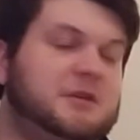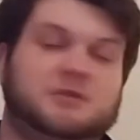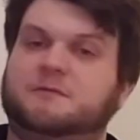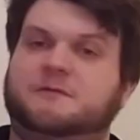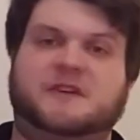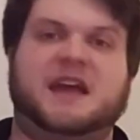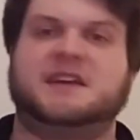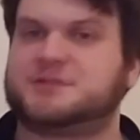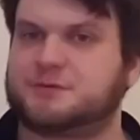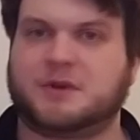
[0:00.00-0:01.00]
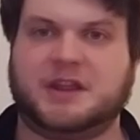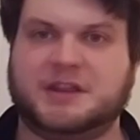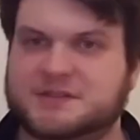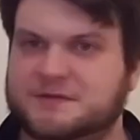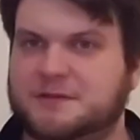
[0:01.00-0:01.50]
vast
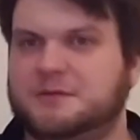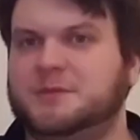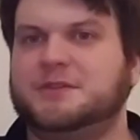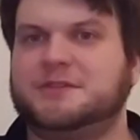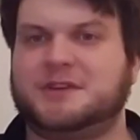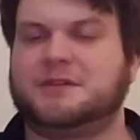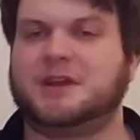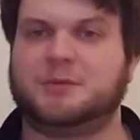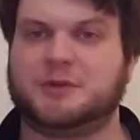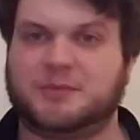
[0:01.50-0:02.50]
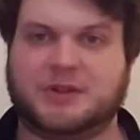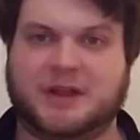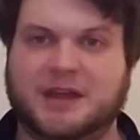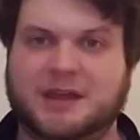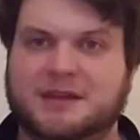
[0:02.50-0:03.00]
range of different music you're able to
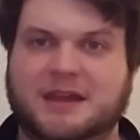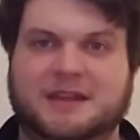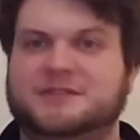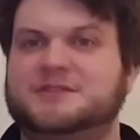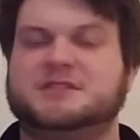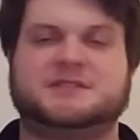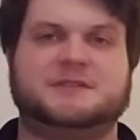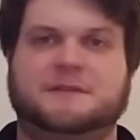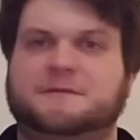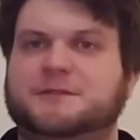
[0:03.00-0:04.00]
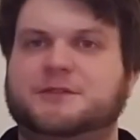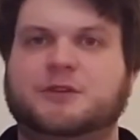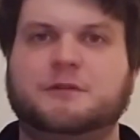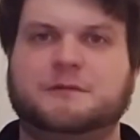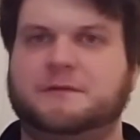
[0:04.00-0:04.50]
play, it's
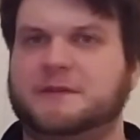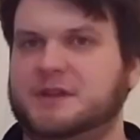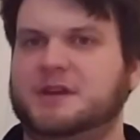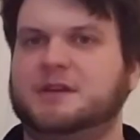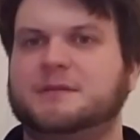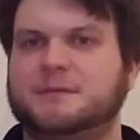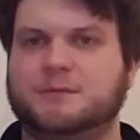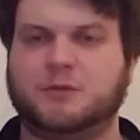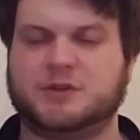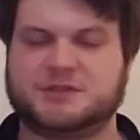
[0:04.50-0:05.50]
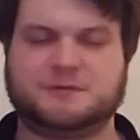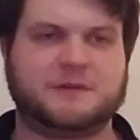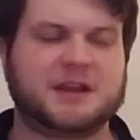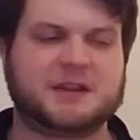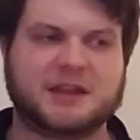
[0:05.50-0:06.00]
so fulfilling. Once you
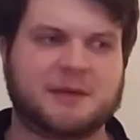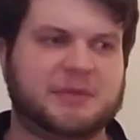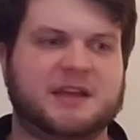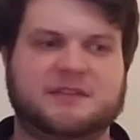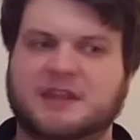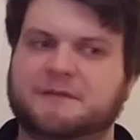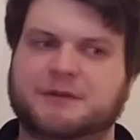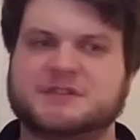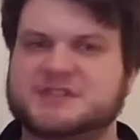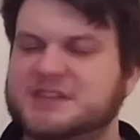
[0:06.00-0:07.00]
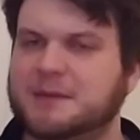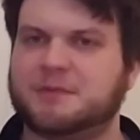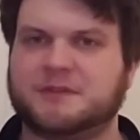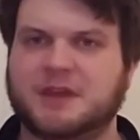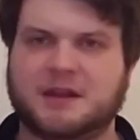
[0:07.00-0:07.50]
finally get past that first step
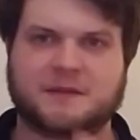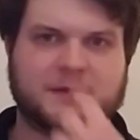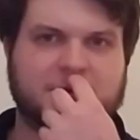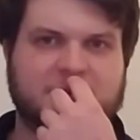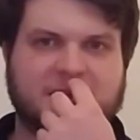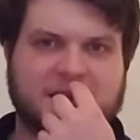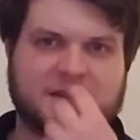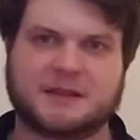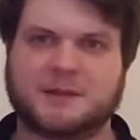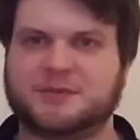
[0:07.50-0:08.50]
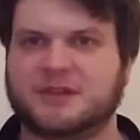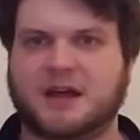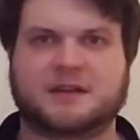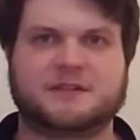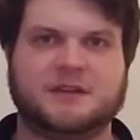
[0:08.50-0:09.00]
of getting the lips locked,